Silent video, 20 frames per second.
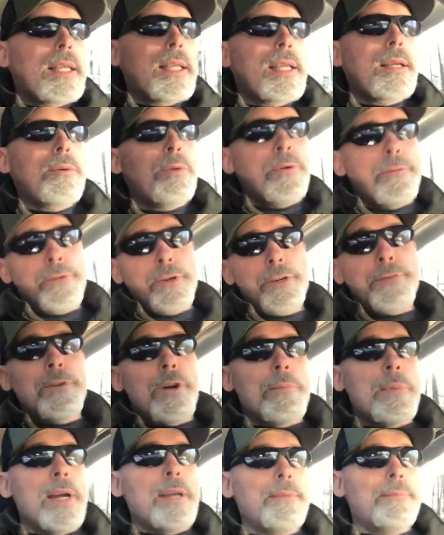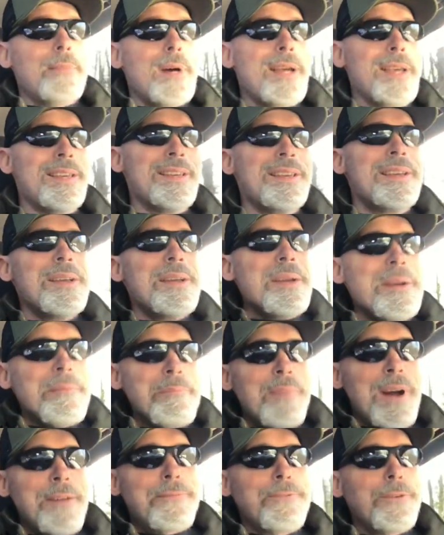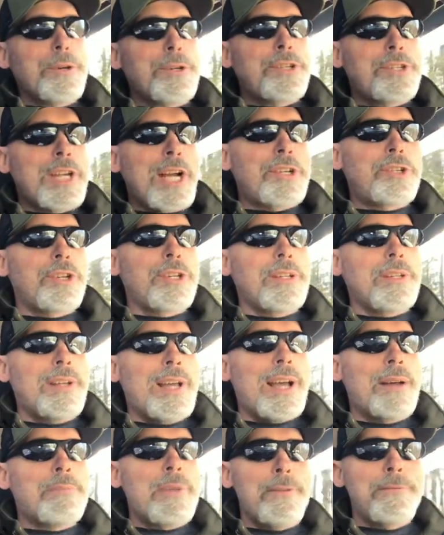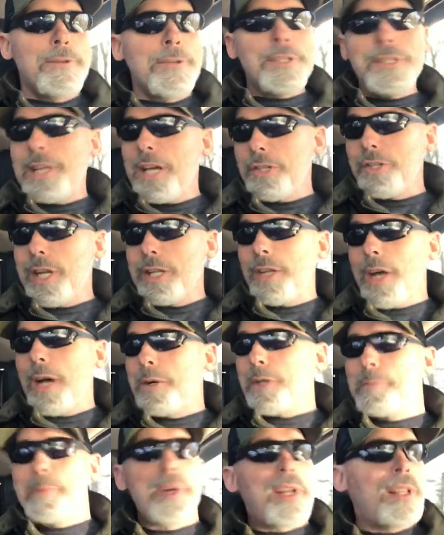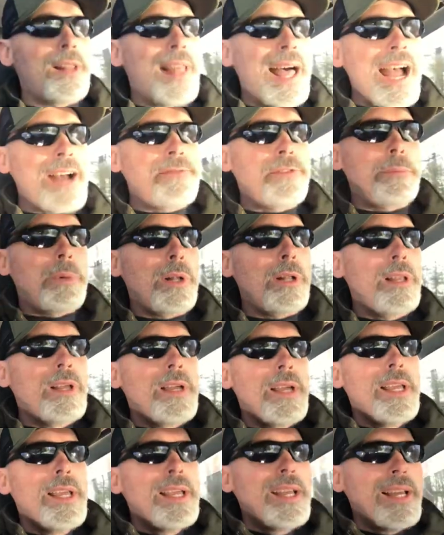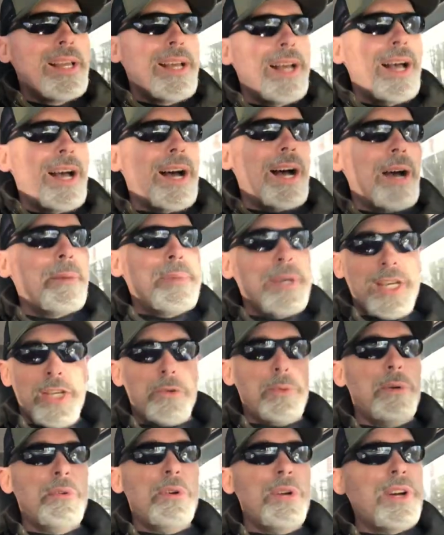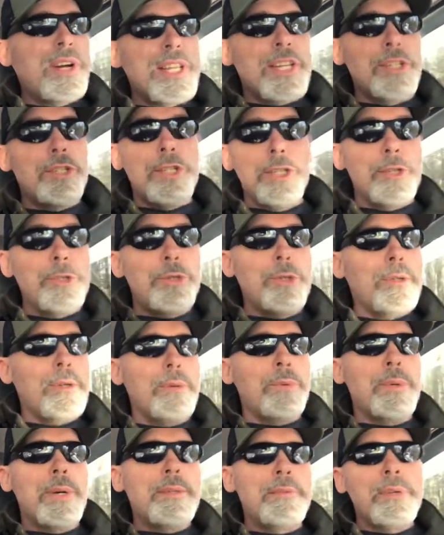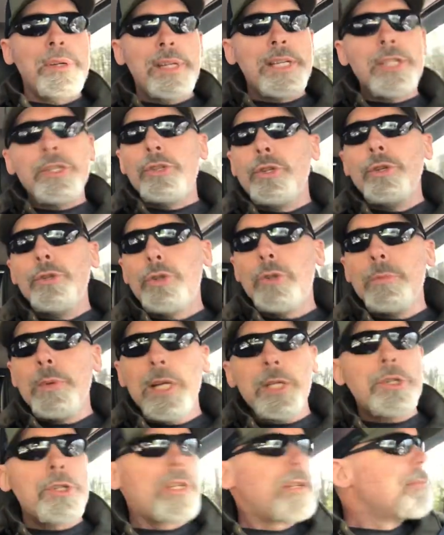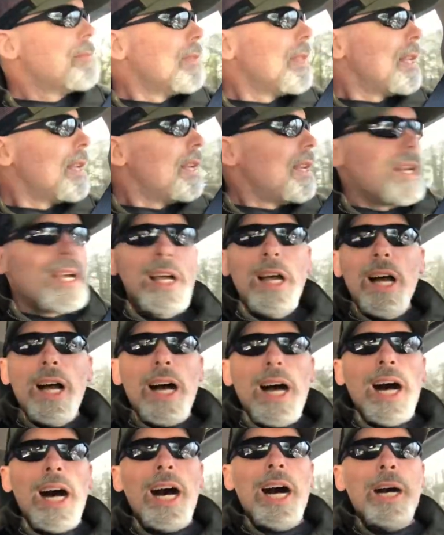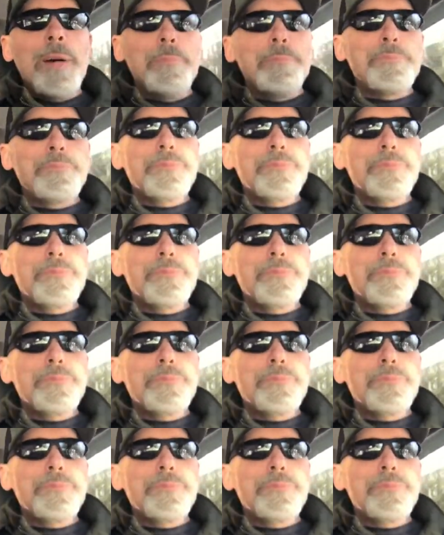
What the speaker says: well, first of all, my first session I thought was pretty laughable, because we really didn't do too much. I'm